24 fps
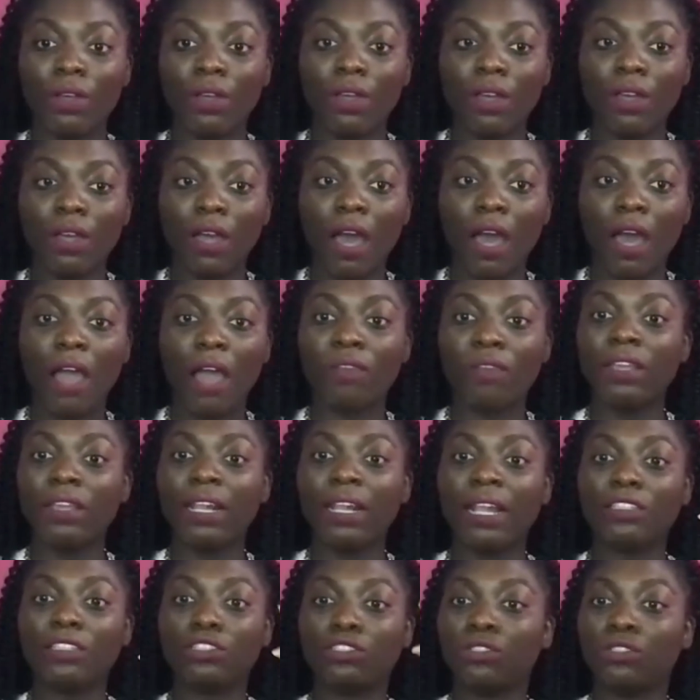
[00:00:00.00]
I
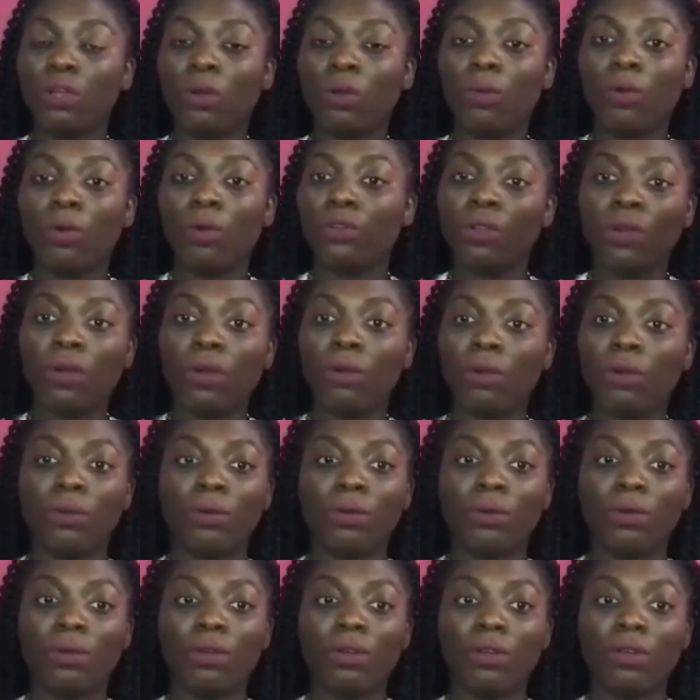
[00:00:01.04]
realized, you know what? No.
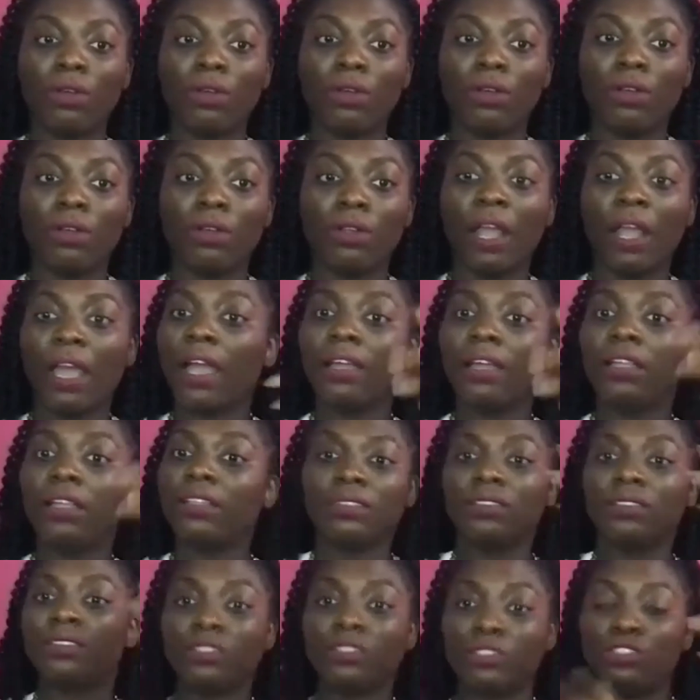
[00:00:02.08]
Like,
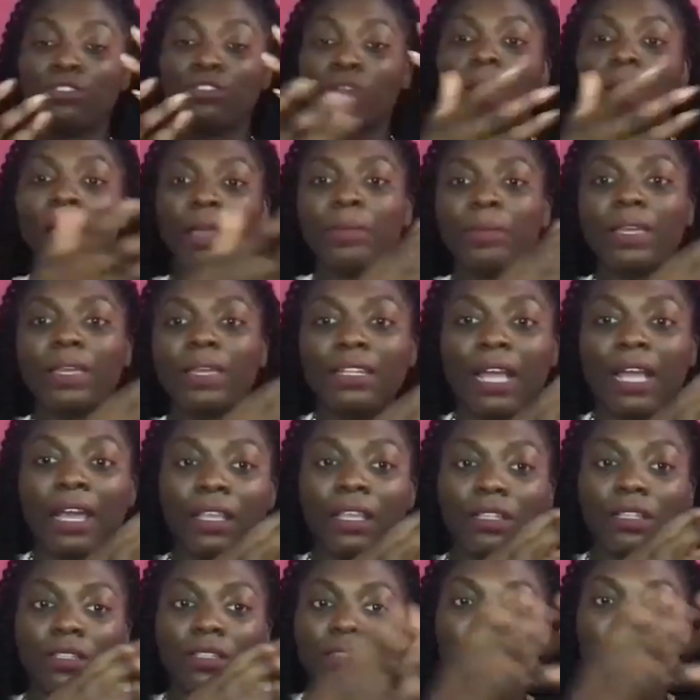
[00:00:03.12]
do you know what I mean? Like,
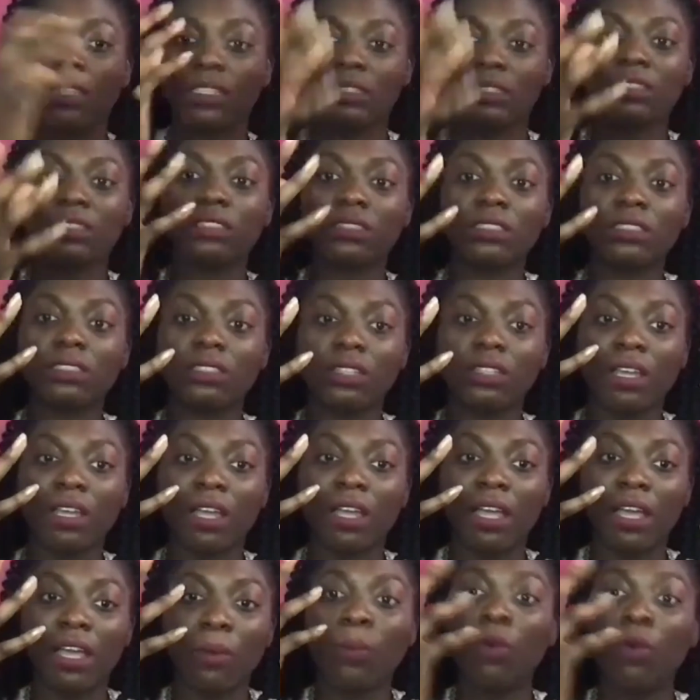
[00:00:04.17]
this isn't
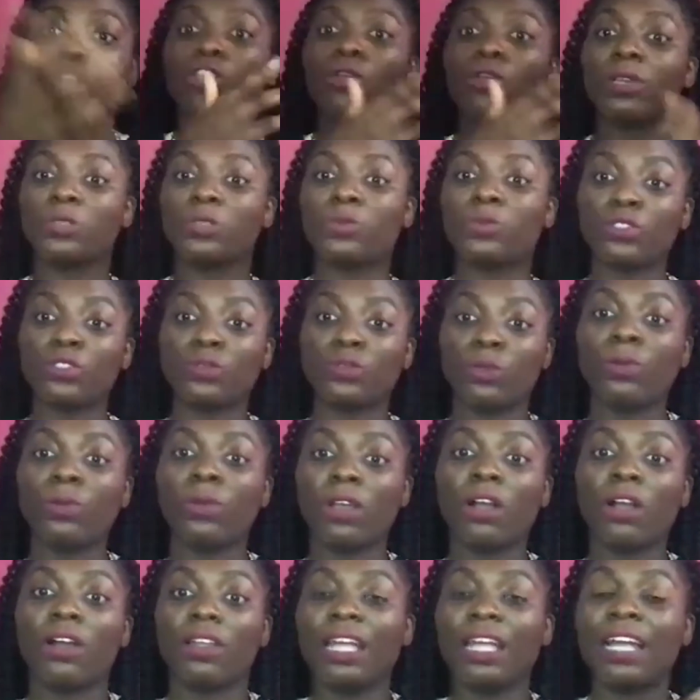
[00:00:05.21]
what you experienced when you were
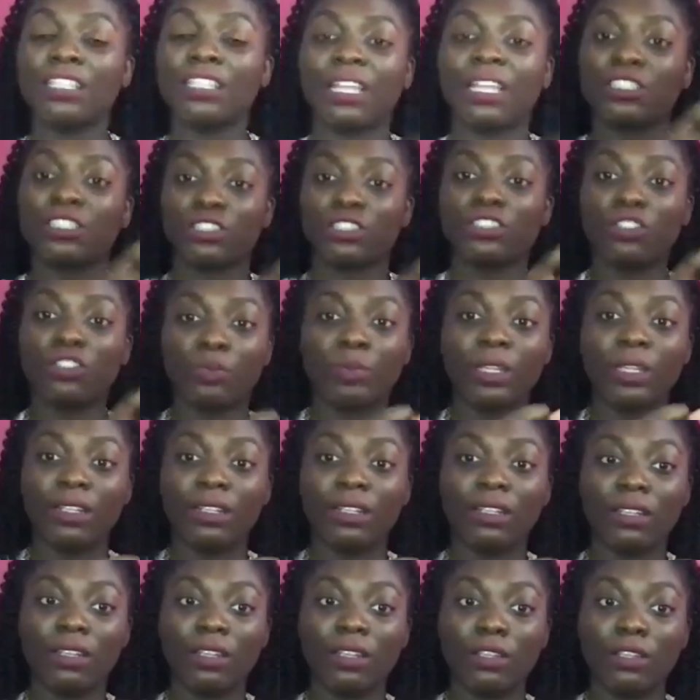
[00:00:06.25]
younger. That should have been
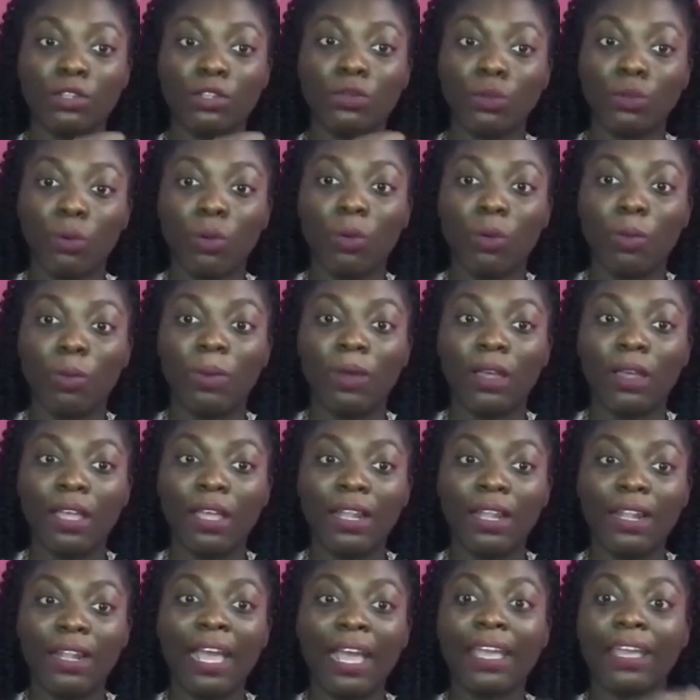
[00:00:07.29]
the norm.
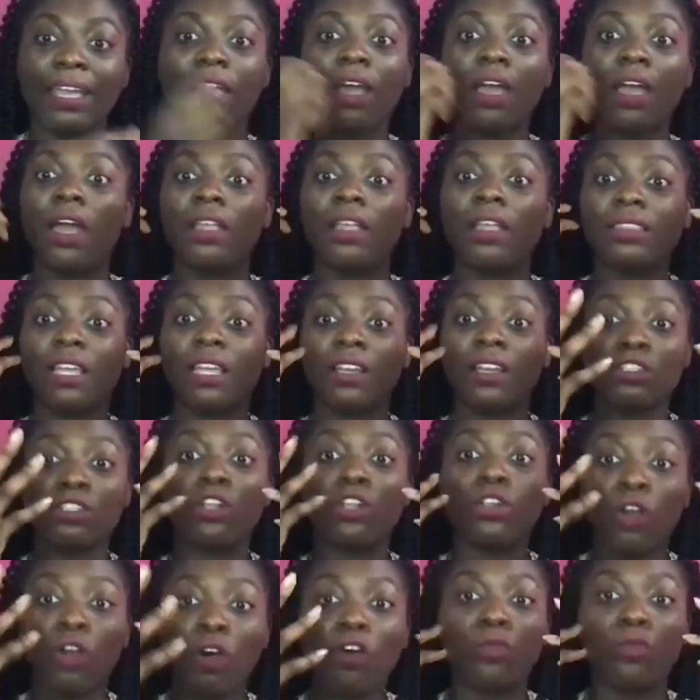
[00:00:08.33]
Like, there's a
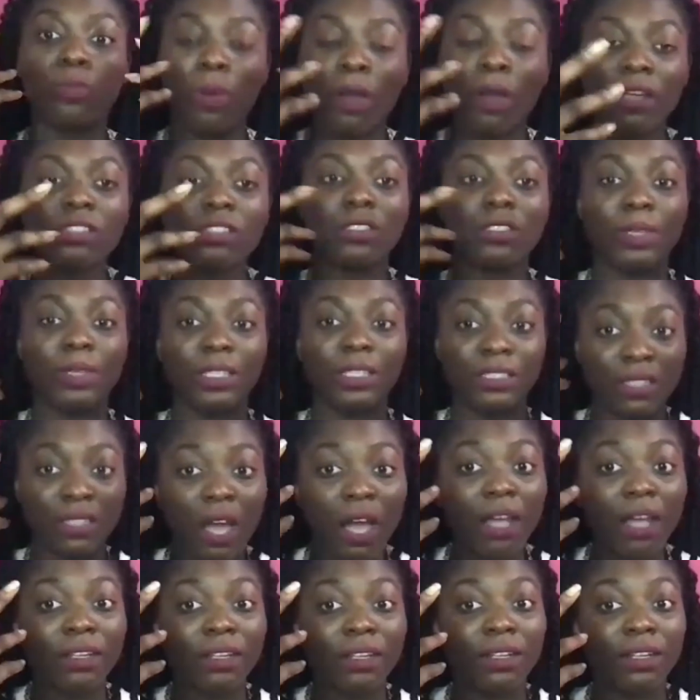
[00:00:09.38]
lot of work to be
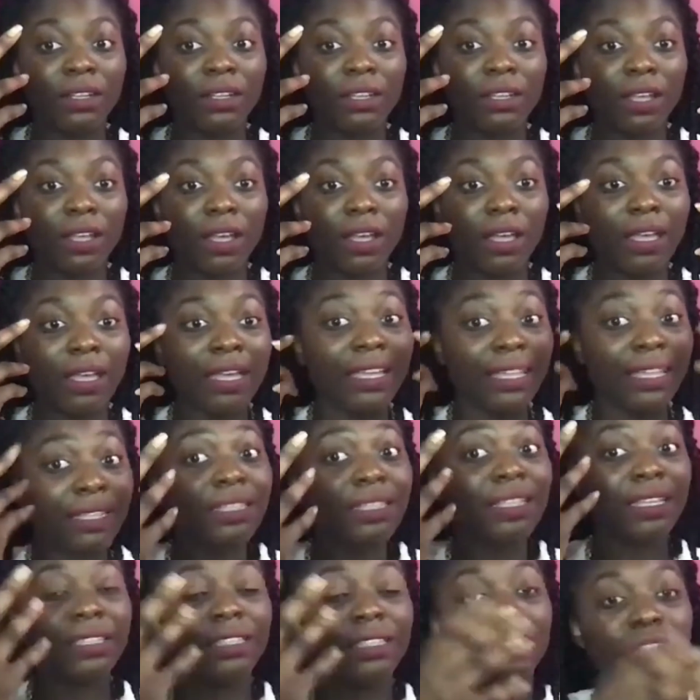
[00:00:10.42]
done
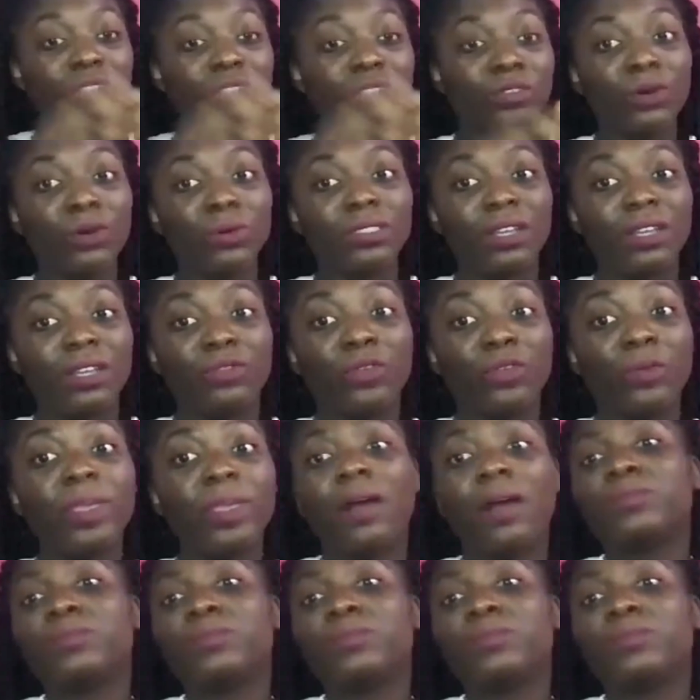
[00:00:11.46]
in these fields. And for me, I